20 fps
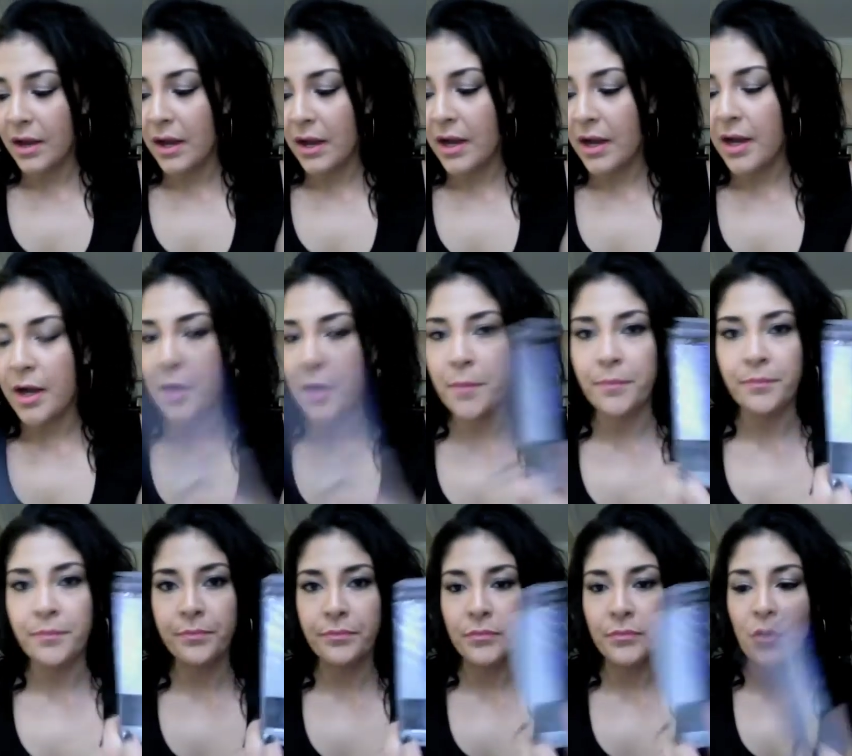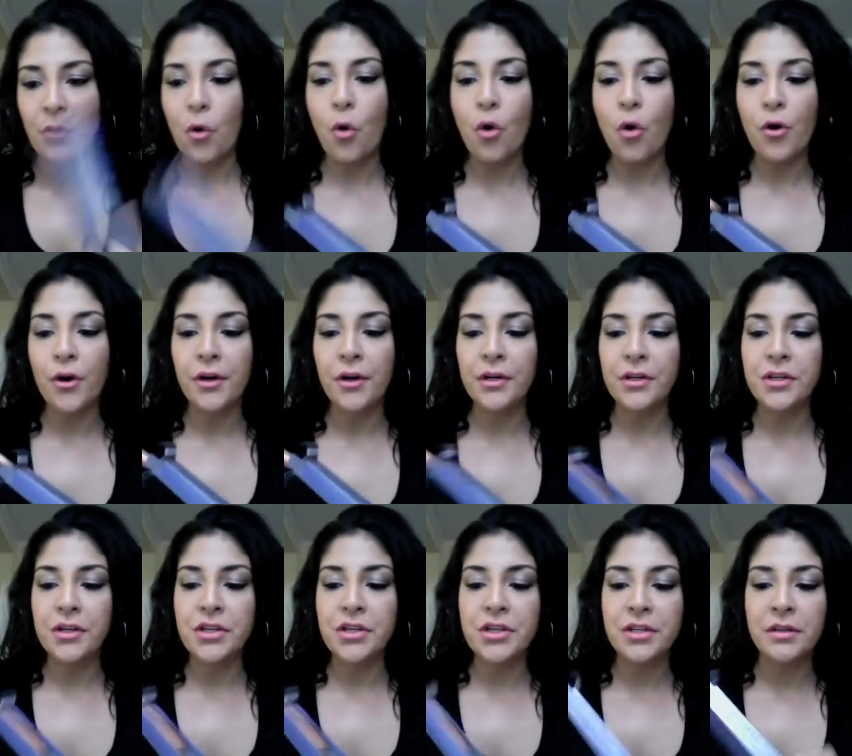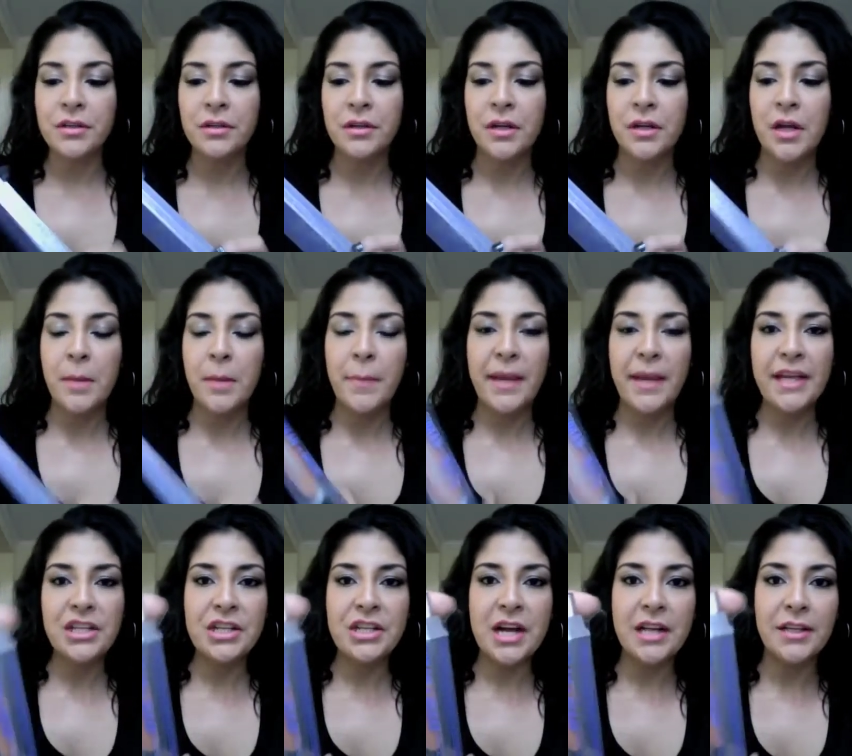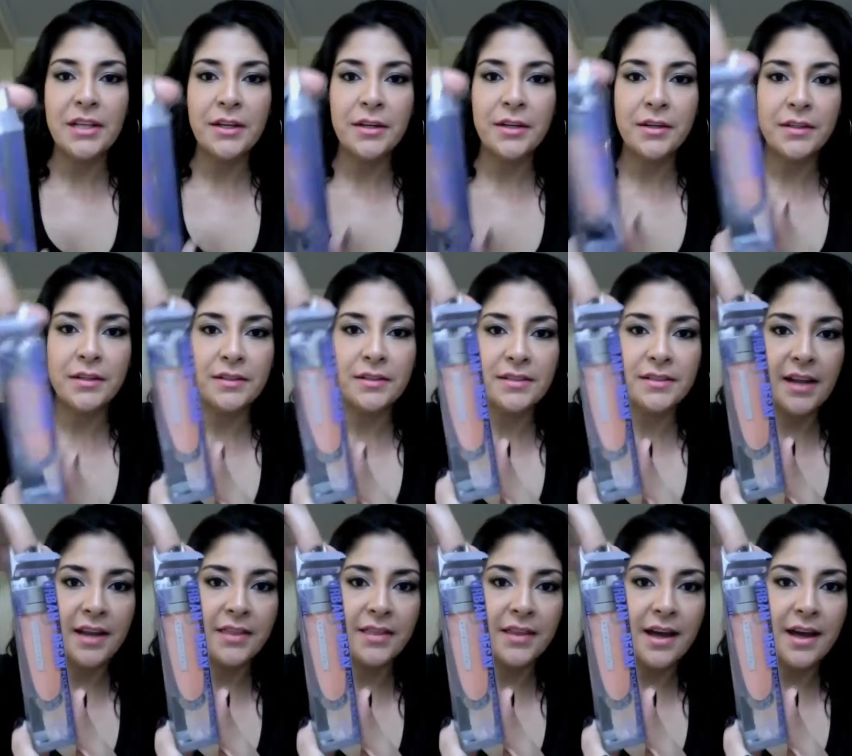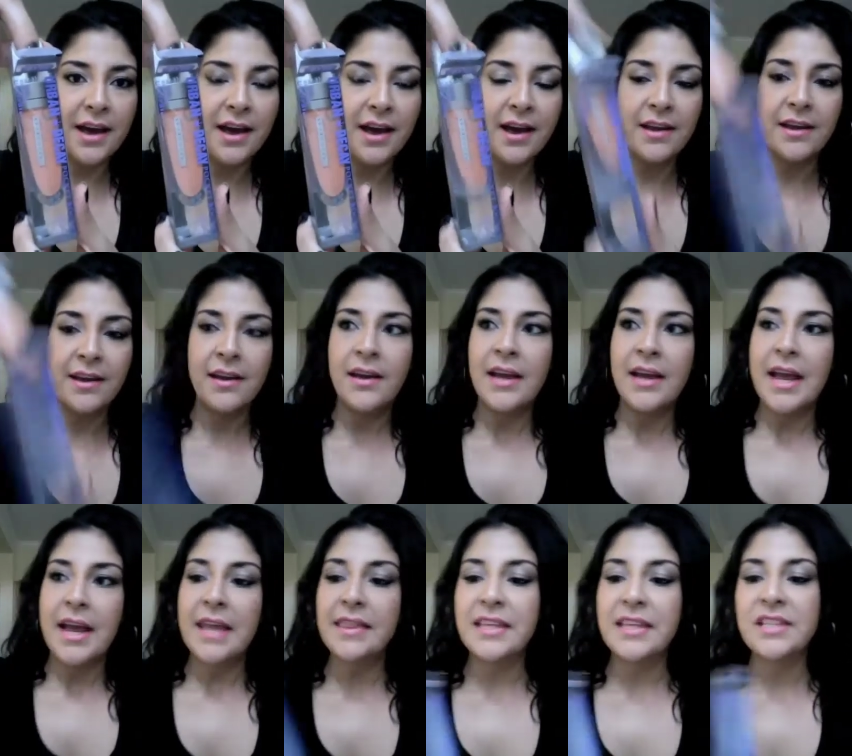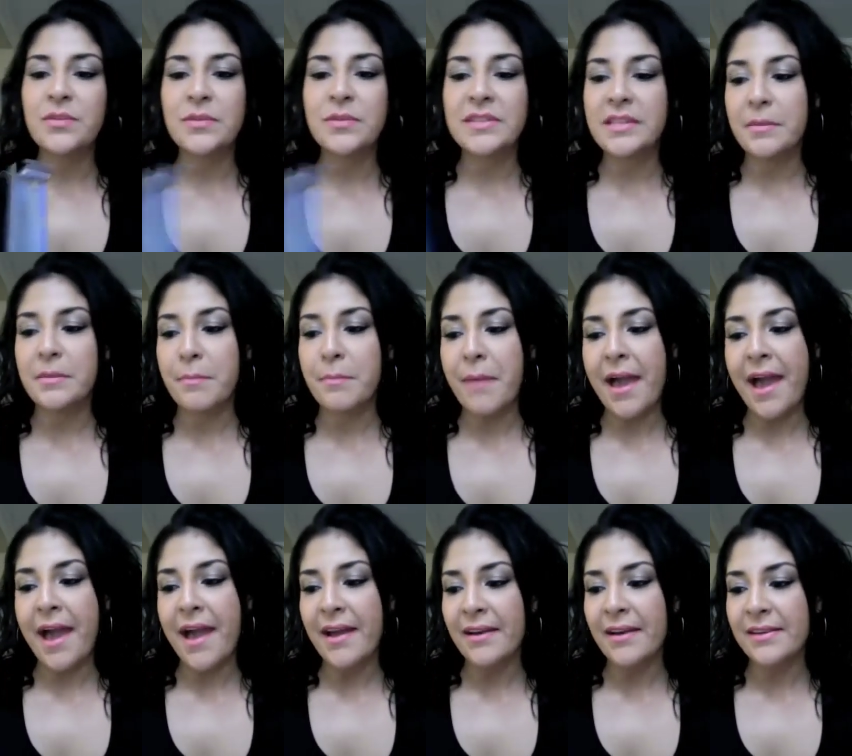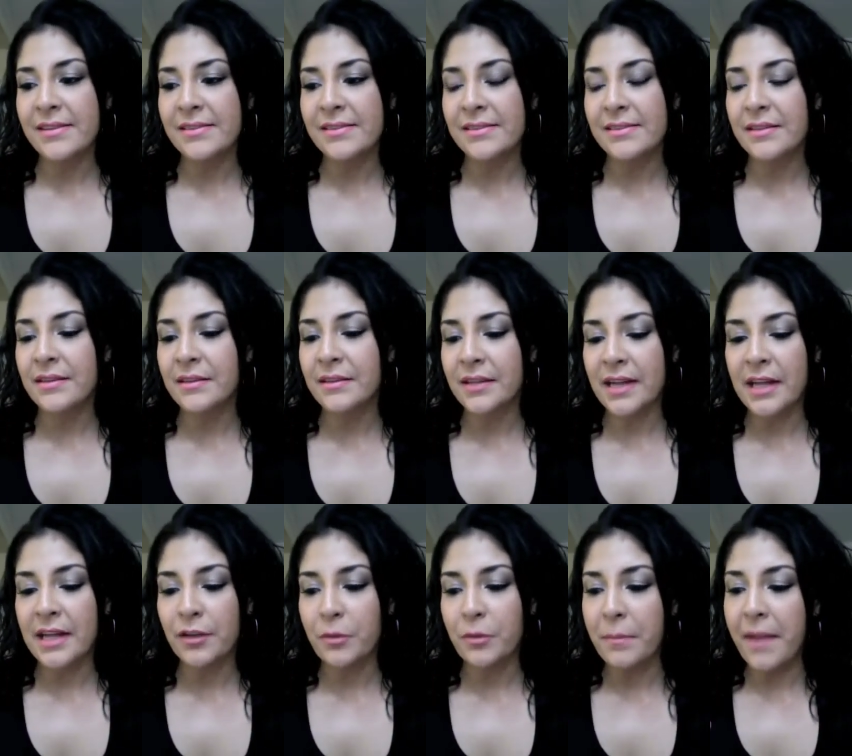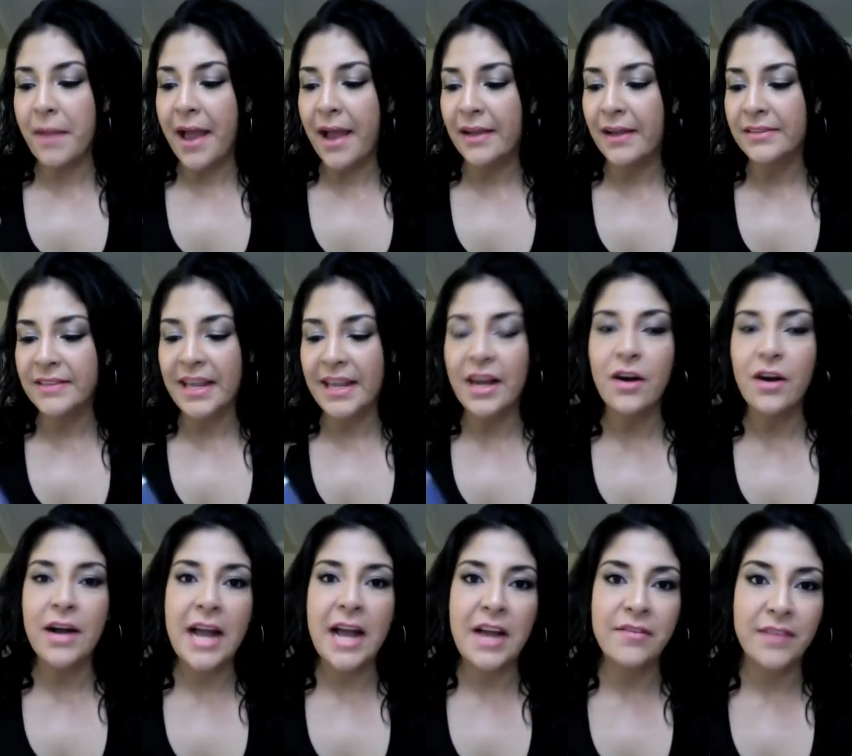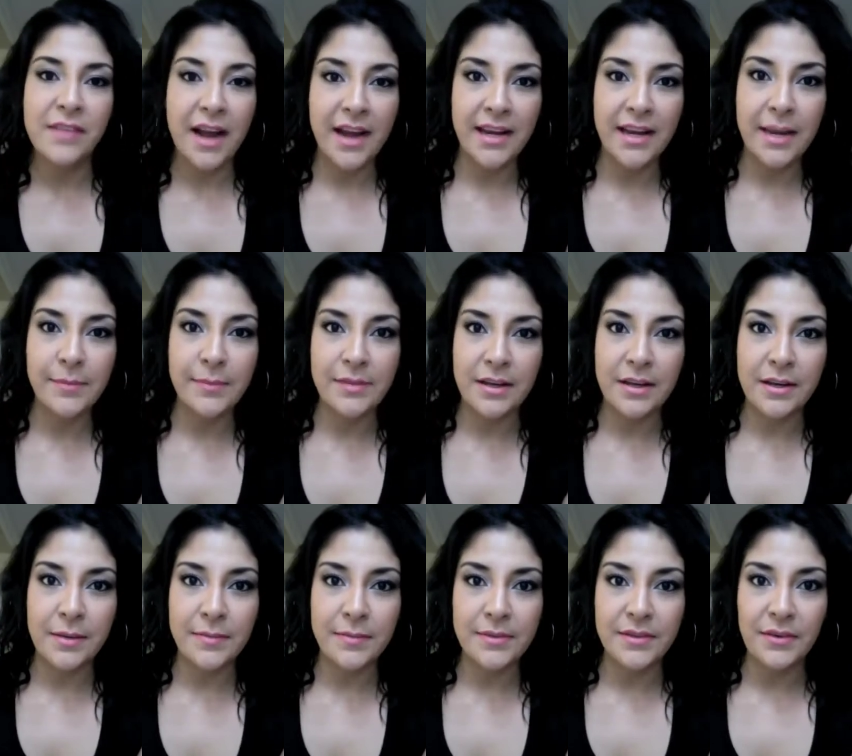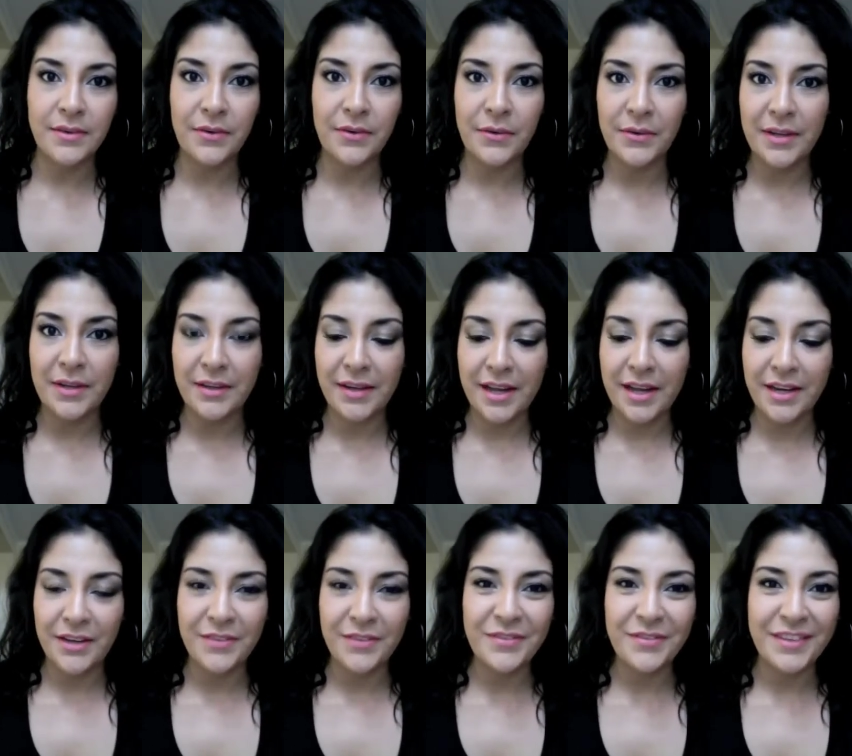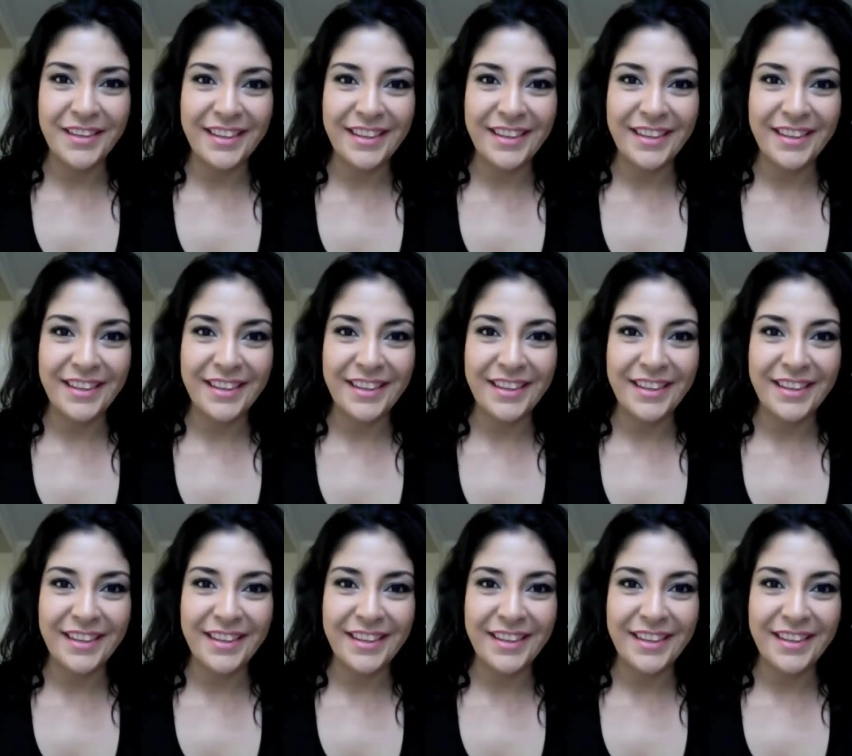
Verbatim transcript: um, orange, peach color, looks like that. And this one's in Max, the color Max. They all have guy names on them, so they're kind of funny